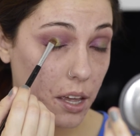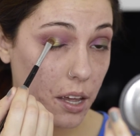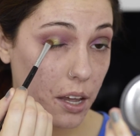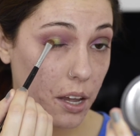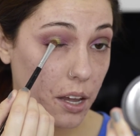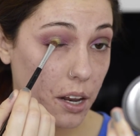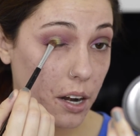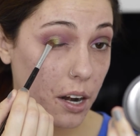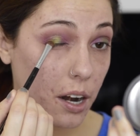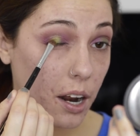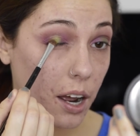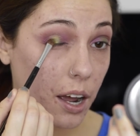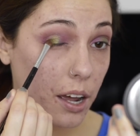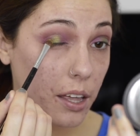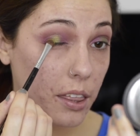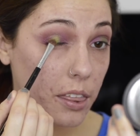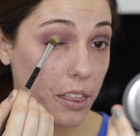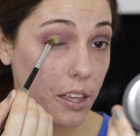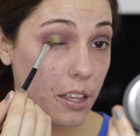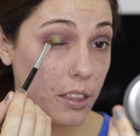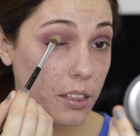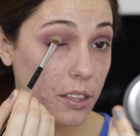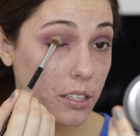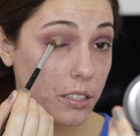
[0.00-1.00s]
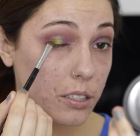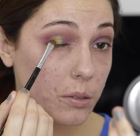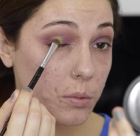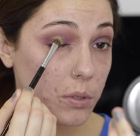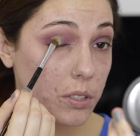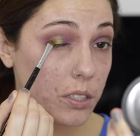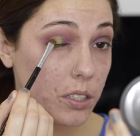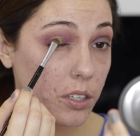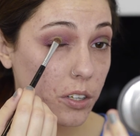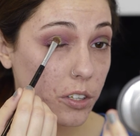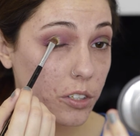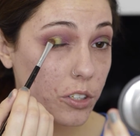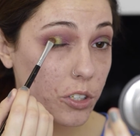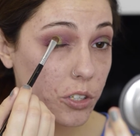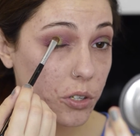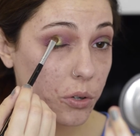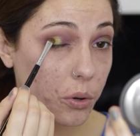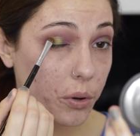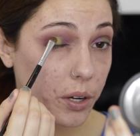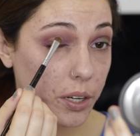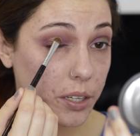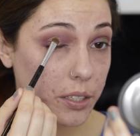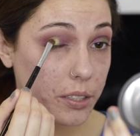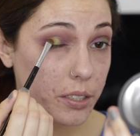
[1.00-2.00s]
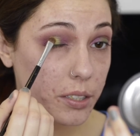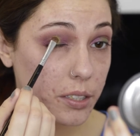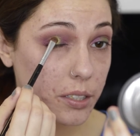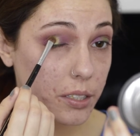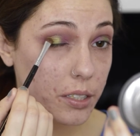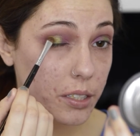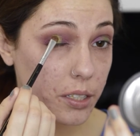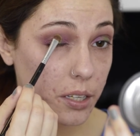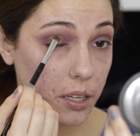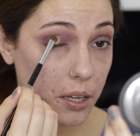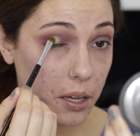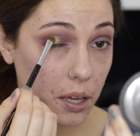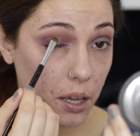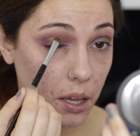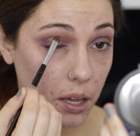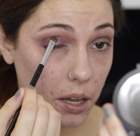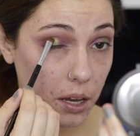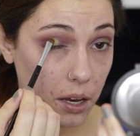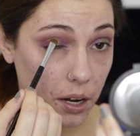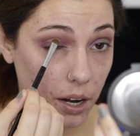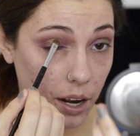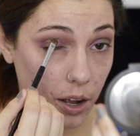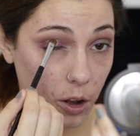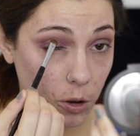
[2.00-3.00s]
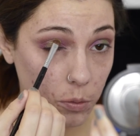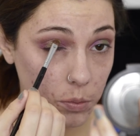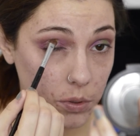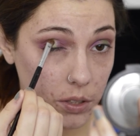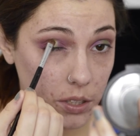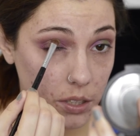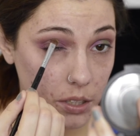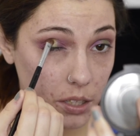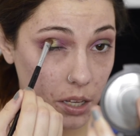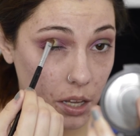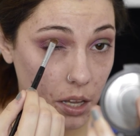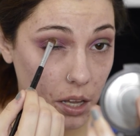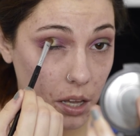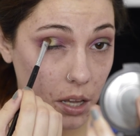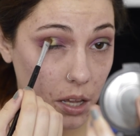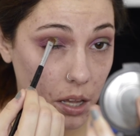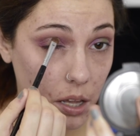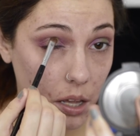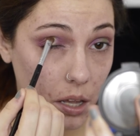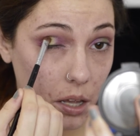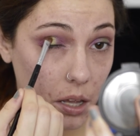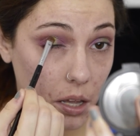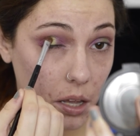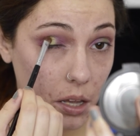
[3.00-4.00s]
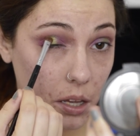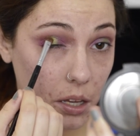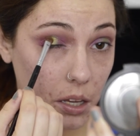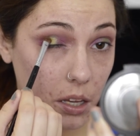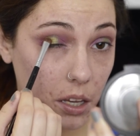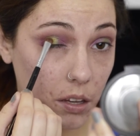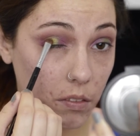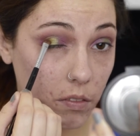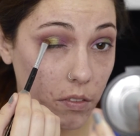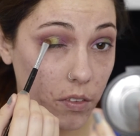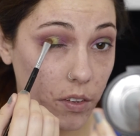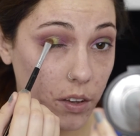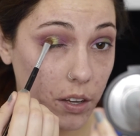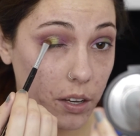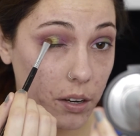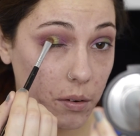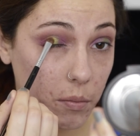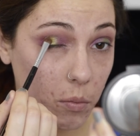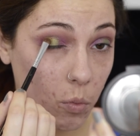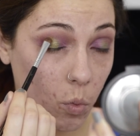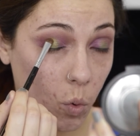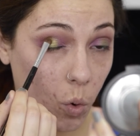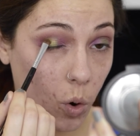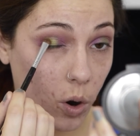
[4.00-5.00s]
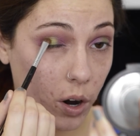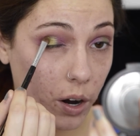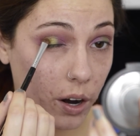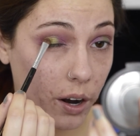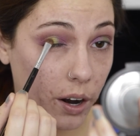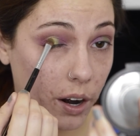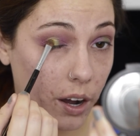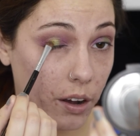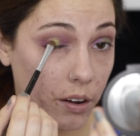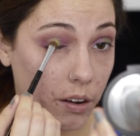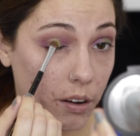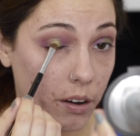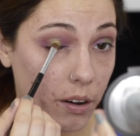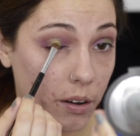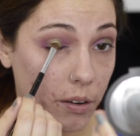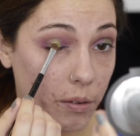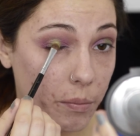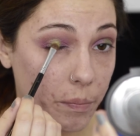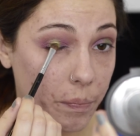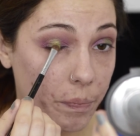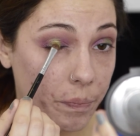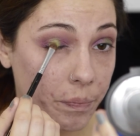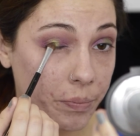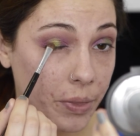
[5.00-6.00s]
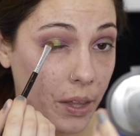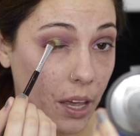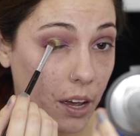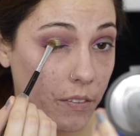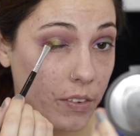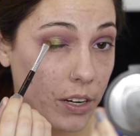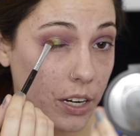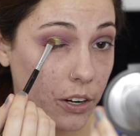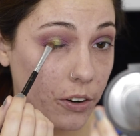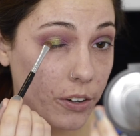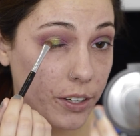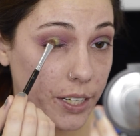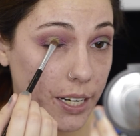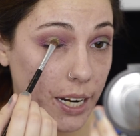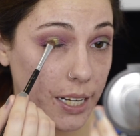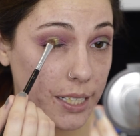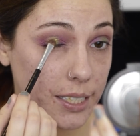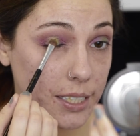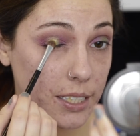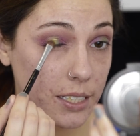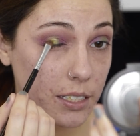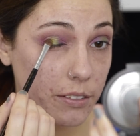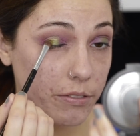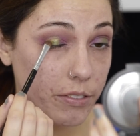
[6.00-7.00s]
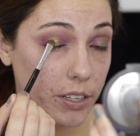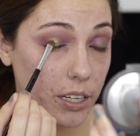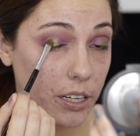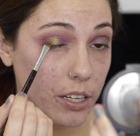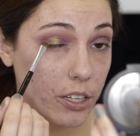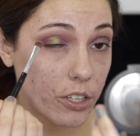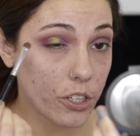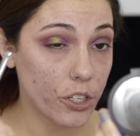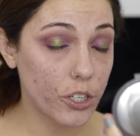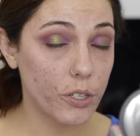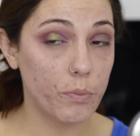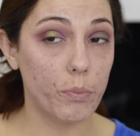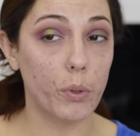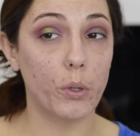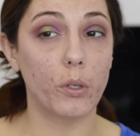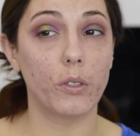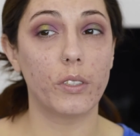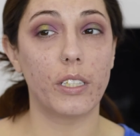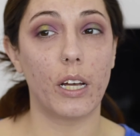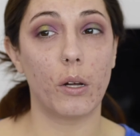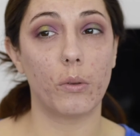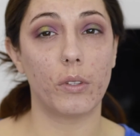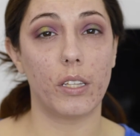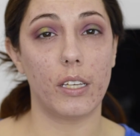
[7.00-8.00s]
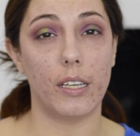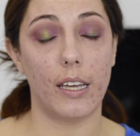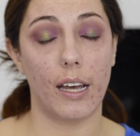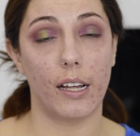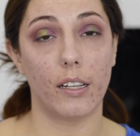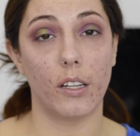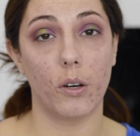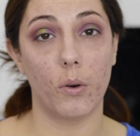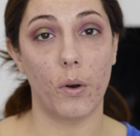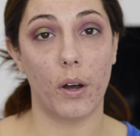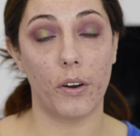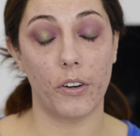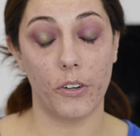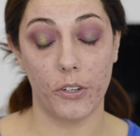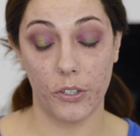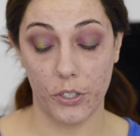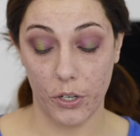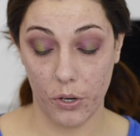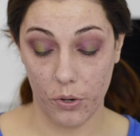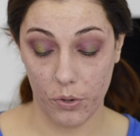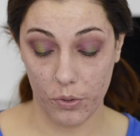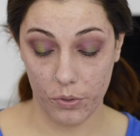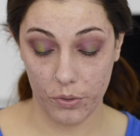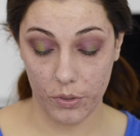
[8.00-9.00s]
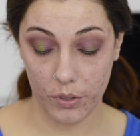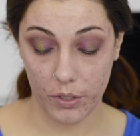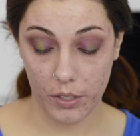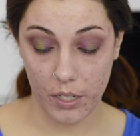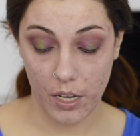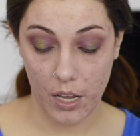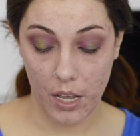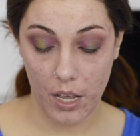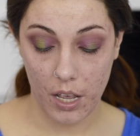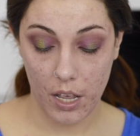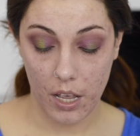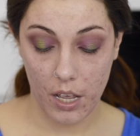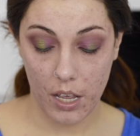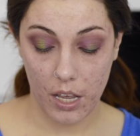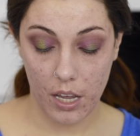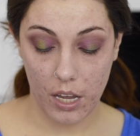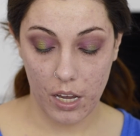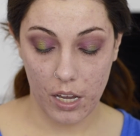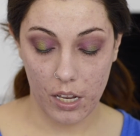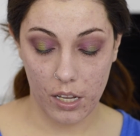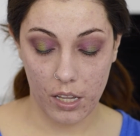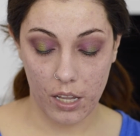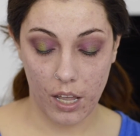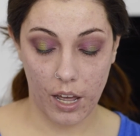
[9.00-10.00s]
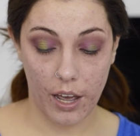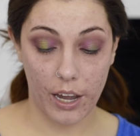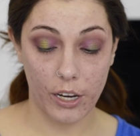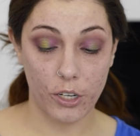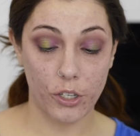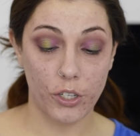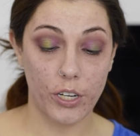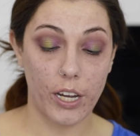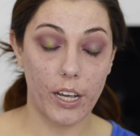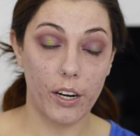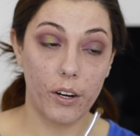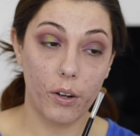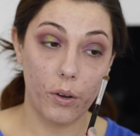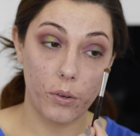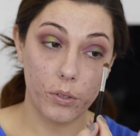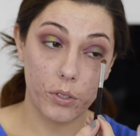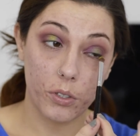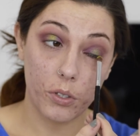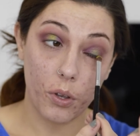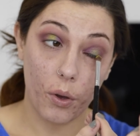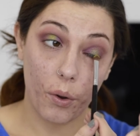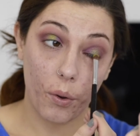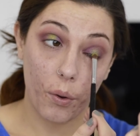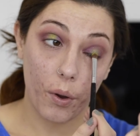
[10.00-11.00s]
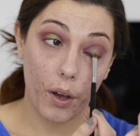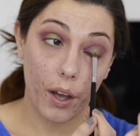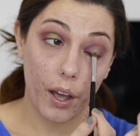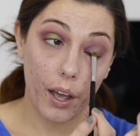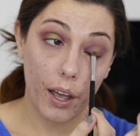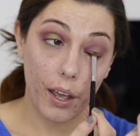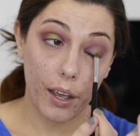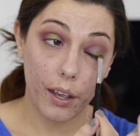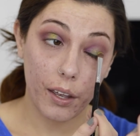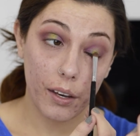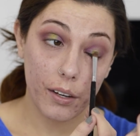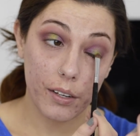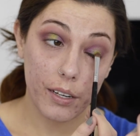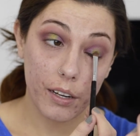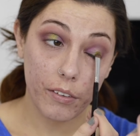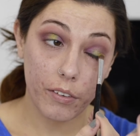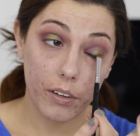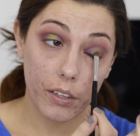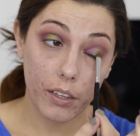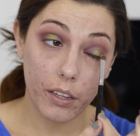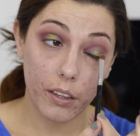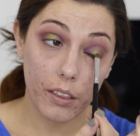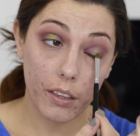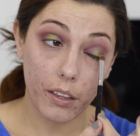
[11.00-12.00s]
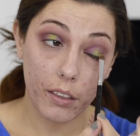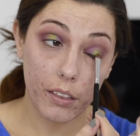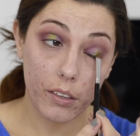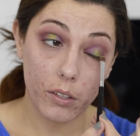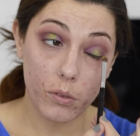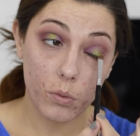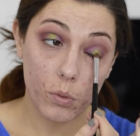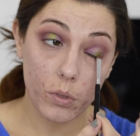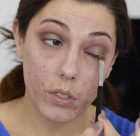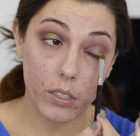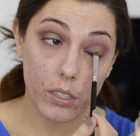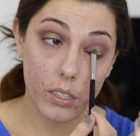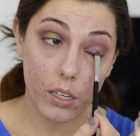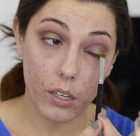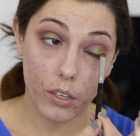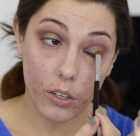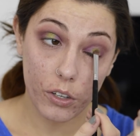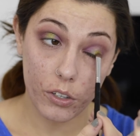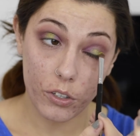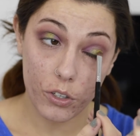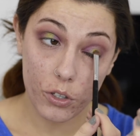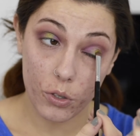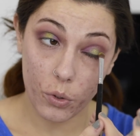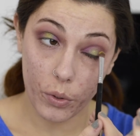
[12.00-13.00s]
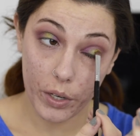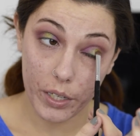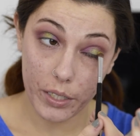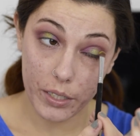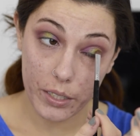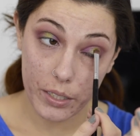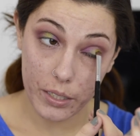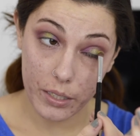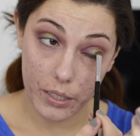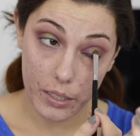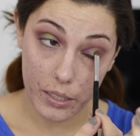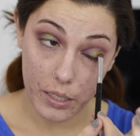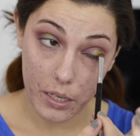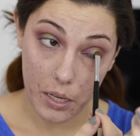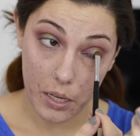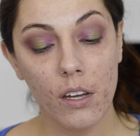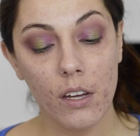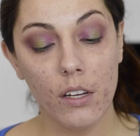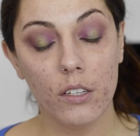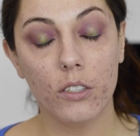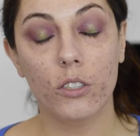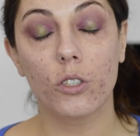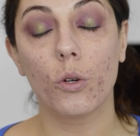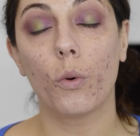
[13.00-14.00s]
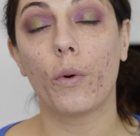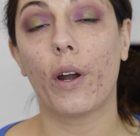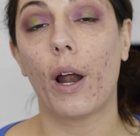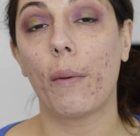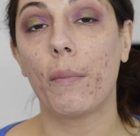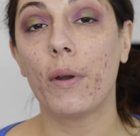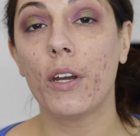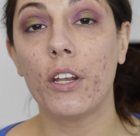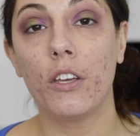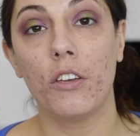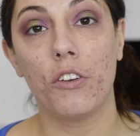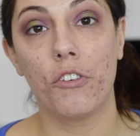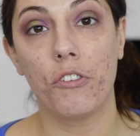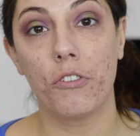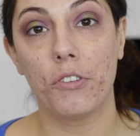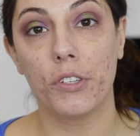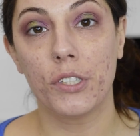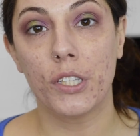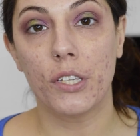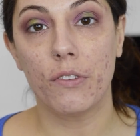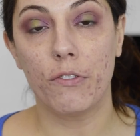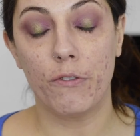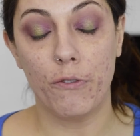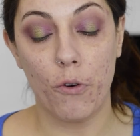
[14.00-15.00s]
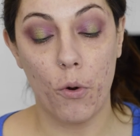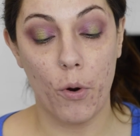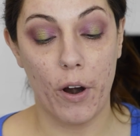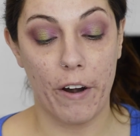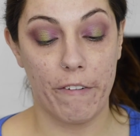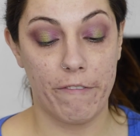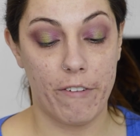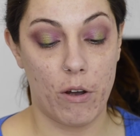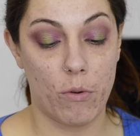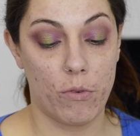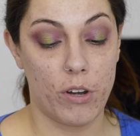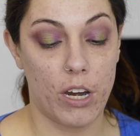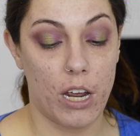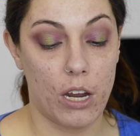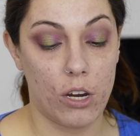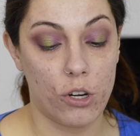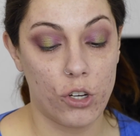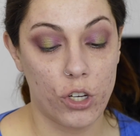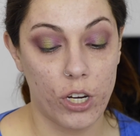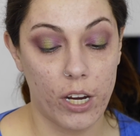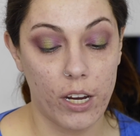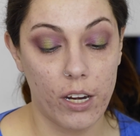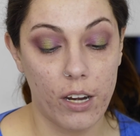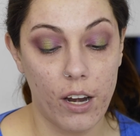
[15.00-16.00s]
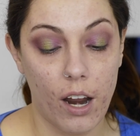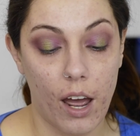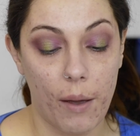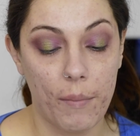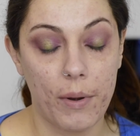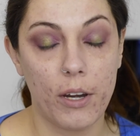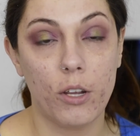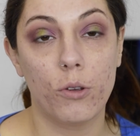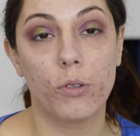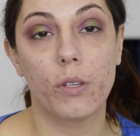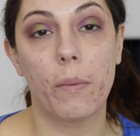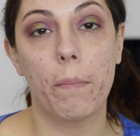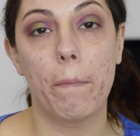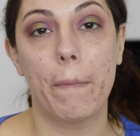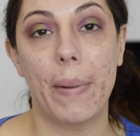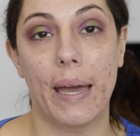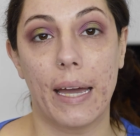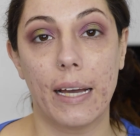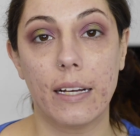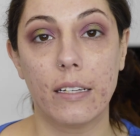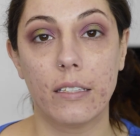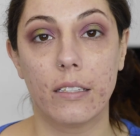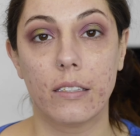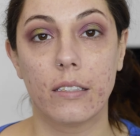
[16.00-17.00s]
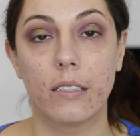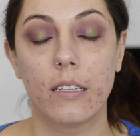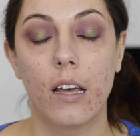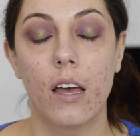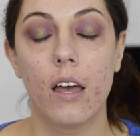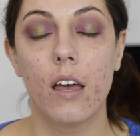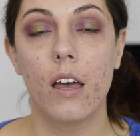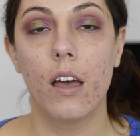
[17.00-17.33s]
And I think this is a good choice. It helps give it more of an iridescent finish, pulls out the yellow undertones in the eyeshadow, so I definitely think this was a good choice. So what I'm going to use for foundation, I'm going to use a mix.